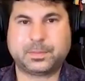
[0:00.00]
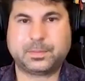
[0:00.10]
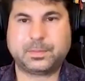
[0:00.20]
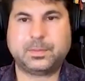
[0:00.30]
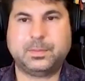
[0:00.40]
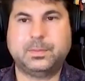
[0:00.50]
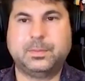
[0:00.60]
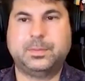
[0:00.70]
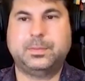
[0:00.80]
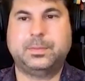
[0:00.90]

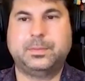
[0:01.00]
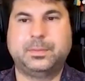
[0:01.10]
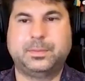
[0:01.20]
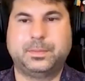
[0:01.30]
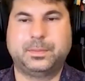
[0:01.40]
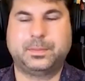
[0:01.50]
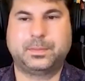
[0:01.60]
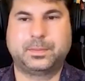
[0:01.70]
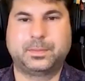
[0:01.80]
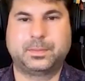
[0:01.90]

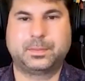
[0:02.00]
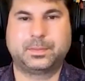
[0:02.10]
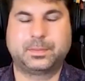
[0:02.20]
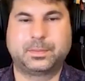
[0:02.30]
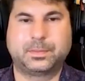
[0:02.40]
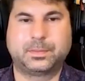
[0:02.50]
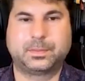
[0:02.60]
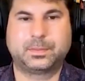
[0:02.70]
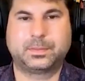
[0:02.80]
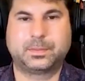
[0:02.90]

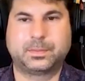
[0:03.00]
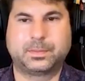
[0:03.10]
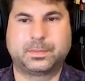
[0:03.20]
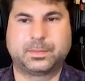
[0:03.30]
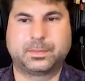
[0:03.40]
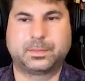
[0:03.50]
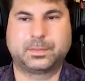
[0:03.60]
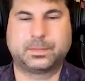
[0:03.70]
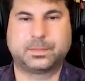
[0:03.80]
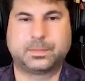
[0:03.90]

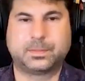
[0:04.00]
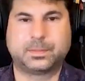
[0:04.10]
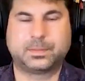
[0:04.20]
The person shown says nothing.